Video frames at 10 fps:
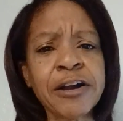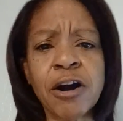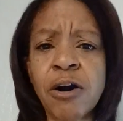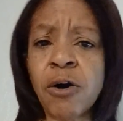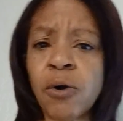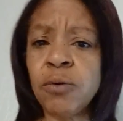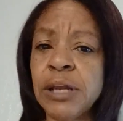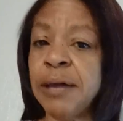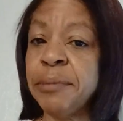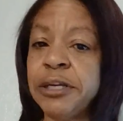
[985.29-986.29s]
Go.
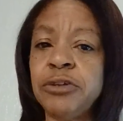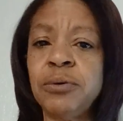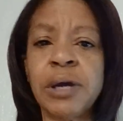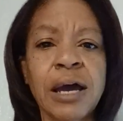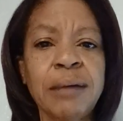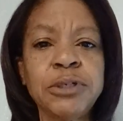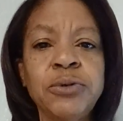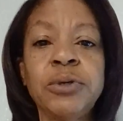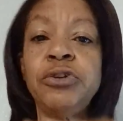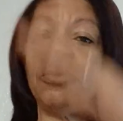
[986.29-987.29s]
Let me do what I'm
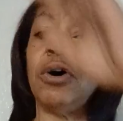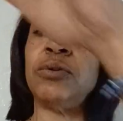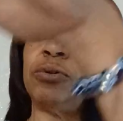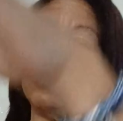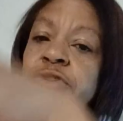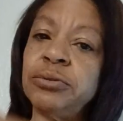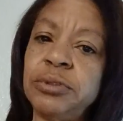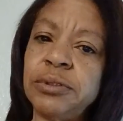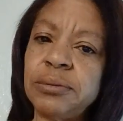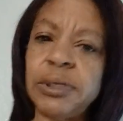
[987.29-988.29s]
doing. You go do what you're
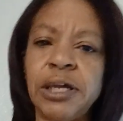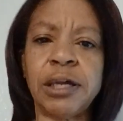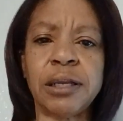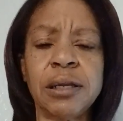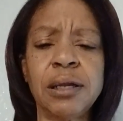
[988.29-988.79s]
doing.